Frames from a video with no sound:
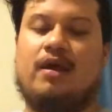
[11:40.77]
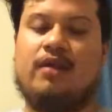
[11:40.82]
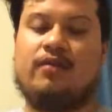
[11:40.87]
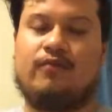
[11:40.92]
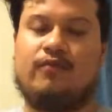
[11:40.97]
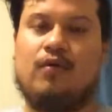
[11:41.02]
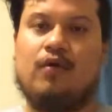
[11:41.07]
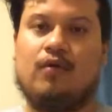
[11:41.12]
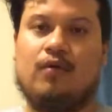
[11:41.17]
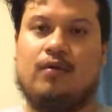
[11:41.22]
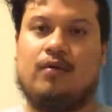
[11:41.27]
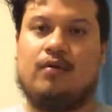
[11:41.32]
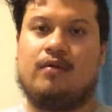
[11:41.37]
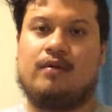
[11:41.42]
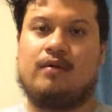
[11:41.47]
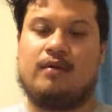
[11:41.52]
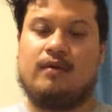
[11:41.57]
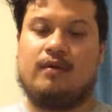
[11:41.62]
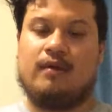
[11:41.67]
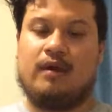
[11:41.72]
role
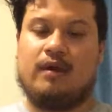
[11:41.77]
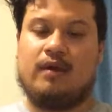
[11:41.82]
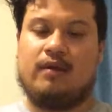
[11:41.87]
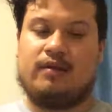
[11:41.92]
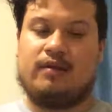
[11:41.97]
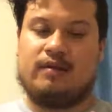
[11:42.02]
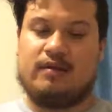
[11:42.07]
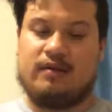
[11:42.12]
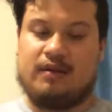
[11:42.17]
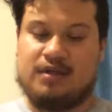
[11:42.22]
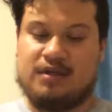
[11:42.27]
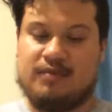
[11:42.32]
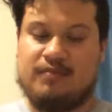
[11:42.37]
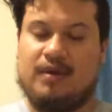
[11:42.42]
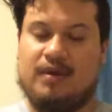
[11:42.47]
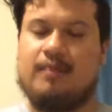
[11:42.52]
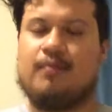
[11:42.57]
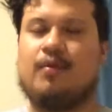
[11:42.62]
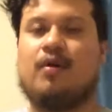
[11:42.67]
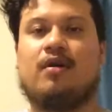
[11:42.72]
is such a
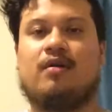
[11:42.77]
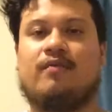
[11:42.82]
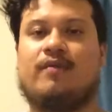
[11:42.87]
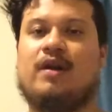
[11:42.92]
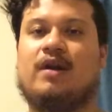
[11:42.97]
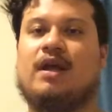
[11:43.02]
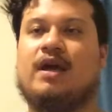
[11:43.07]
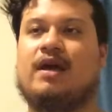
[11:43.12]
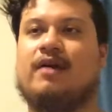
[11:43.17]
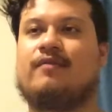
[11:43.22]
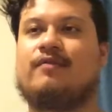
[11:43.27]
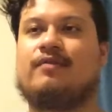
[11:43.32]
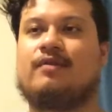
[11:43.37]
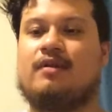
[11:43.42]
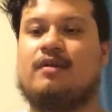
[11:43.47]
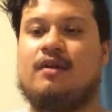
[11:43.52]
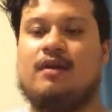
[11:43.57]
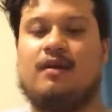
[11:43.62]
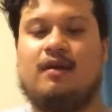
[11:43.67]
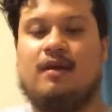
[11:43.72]
big part of our lives,
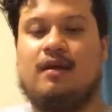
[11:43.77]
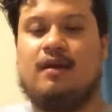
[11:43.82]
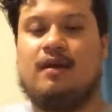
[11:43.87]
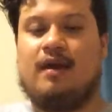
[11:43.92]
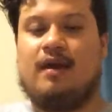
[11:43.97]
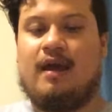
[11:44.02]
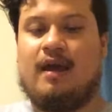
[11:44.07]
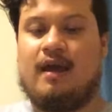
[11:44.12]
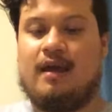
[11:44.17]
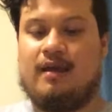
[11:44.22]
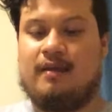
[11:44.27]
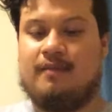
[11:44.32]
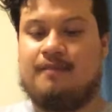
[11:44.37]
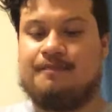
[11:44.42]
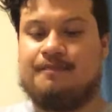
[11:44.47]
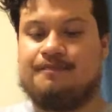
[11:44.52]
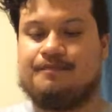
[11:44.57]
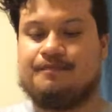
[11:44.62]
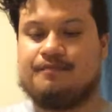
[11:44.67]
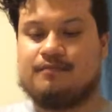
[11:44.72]

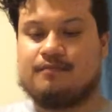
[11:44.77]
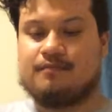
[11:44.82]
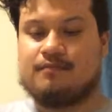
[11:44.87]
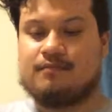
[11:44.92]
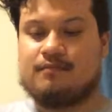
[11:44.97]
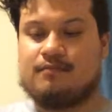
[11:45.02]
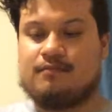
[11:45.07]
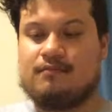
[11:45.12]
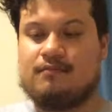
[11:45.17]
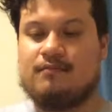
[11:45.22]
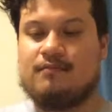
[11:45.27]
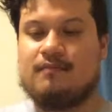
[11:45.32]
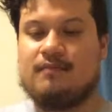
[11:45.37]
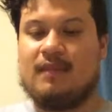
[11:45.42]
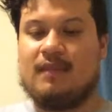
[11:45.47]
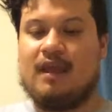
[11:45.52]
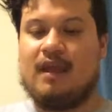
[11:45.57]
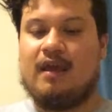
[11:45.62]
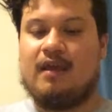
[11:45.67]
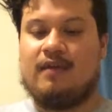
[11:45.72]
and
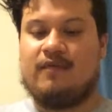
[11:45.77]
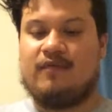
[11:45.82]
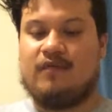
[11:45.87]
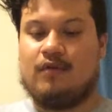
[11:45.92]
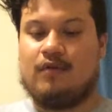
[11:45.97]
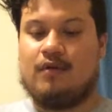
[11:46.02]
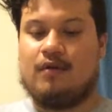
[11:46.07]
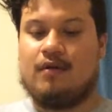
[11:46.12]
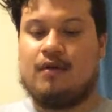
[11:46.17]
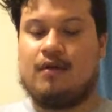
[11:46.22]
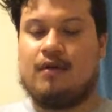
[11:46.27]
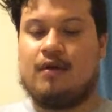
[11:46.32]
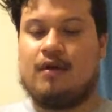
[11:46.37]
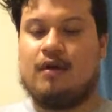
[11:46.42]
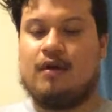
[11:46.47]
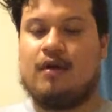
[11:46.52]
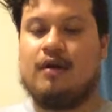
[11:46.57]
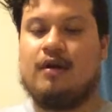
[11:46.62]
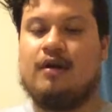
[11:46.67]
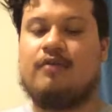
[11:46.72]
for
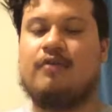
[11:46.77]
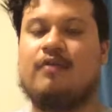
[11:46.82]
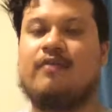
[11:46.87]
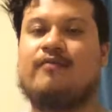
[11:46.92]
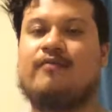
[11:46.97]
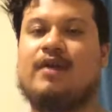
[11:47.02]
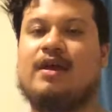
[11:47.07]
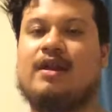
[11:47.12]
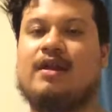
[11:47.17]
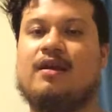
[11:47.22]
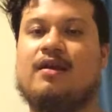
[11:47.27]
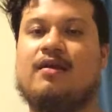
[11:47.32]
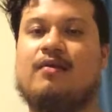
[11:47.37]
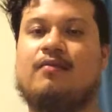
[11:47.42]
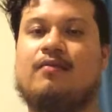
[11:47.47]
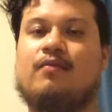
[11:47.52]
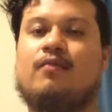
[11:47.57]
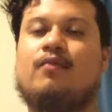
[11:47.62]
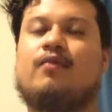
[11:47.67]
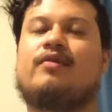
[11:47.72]
her to have met
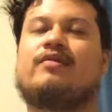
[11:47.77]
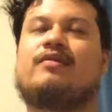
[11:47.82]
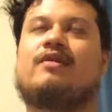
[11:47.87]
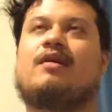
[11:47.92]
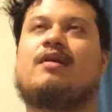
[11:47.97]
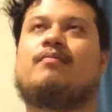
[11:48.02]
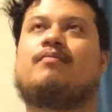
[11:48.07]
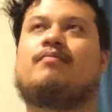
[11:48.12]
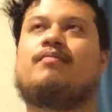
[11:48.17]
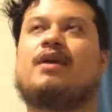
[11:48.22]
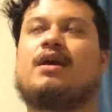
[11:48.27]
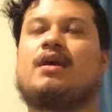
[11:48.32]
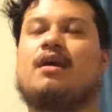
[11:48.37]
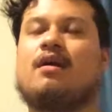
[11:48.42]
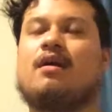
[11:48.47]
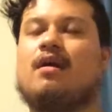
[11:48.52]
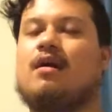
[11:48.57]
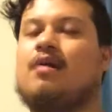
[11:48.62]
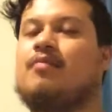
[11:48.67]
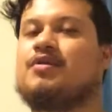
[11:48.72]
him was a big
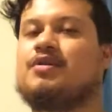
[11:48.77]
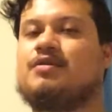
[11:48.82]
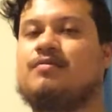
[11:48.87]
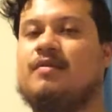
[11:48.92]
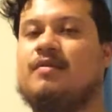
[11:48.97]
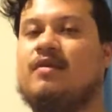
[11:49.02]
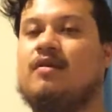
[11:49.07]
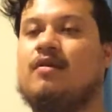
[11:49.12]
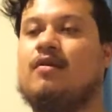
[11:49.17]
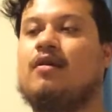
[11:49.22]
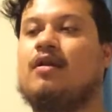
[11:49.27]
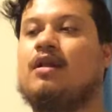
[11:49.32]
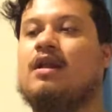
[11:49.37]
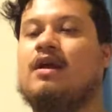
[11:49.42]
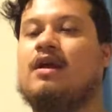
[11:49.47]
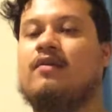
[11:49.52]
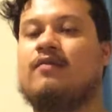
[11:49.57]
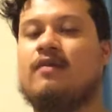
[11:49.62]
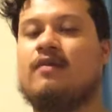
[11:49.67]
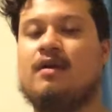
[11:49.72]
accomplishment in her
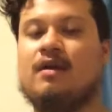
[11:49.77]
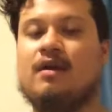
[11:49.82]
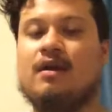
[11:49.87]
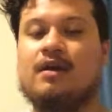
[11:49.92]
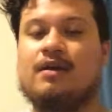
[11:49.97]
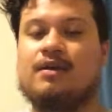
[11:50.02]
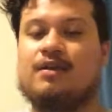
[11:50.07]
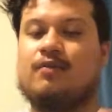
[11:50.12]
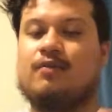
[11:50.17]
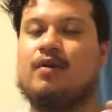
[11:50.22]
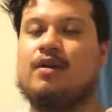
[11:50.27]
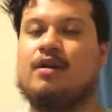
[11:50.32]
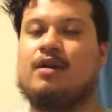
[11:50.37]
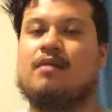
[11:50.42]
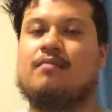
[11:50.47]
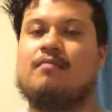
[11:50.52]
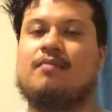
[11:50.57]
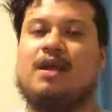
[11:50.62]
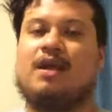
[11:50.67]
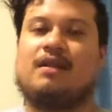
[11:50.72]
life. She wanted to
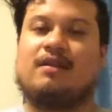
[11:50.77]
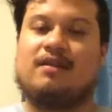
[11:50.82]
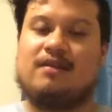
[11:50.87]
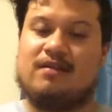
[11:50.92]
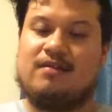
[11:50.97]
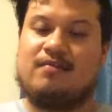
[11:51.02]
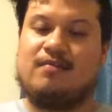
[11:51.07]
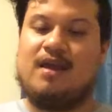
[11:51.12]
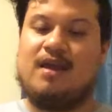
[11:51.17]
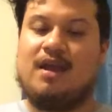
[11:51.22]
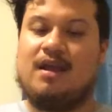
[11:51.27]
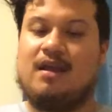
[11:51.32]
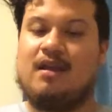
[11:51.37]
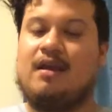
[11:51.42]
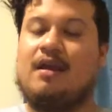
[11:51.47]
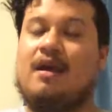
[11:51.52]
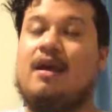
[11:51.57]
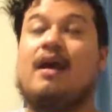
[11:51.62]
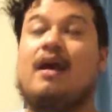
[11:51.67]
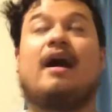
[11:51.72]
meet this man.
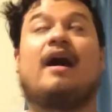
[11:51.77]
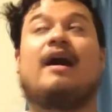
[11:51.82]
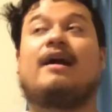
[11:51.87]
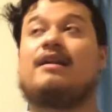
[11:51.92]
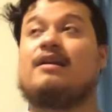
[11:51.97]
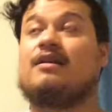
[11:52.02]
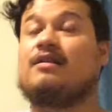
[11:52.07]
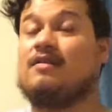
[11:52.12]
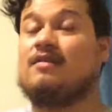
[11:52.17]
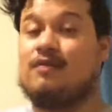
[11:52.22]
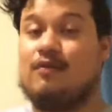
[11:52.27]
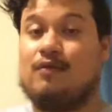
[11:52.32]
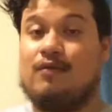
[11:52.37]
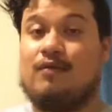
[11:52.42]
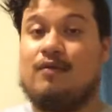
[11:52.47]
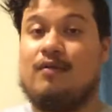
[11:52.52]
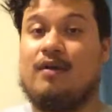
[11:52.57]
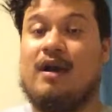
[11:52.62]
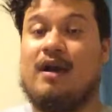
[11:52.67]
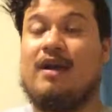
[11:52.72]
I did
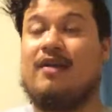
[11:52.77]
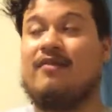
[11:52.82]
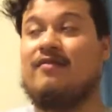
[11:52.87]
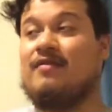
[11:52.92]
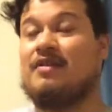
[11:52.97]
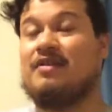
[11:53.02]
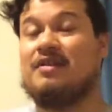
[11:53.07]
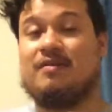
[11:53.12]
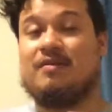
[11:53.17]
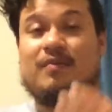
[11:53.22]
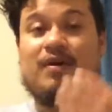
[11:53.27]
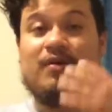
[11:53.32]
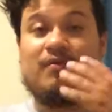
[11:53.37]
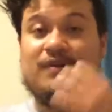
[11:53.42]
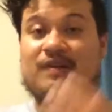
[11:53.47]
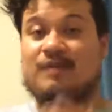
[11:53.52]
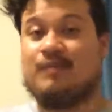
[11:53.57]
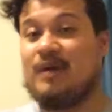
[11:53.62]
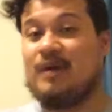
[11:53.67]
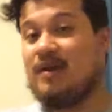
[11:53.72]
too. I have nothing but
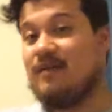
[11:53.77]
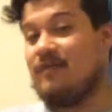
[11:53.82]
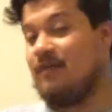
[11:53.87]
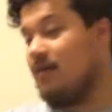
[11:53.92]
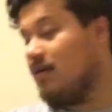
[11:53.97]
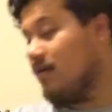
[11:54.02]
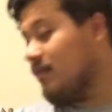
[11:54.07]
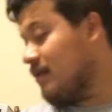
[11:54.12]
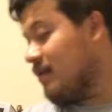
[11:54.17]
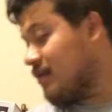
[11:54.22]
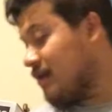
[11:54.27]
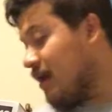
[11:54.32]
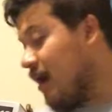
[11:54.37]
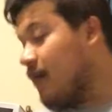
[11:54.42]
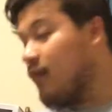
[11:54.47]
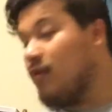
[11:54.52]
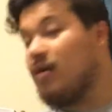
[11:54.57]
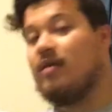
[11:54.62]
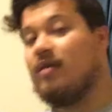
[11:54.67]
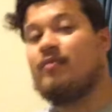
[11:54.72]
respect for him. This guy
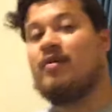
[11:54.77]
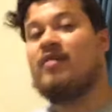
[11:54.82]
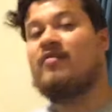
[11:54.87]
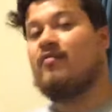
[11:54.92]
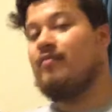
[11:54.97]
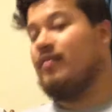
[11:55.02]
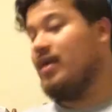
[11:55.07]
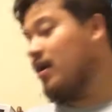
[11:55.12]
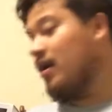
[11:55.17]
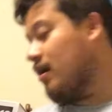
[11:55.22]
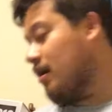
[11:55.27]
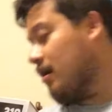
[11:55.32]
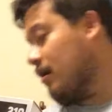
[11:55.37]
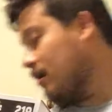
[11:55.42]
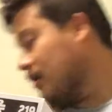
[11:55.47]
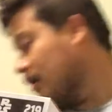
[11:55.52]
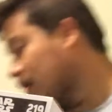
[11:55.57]
went above and beyond.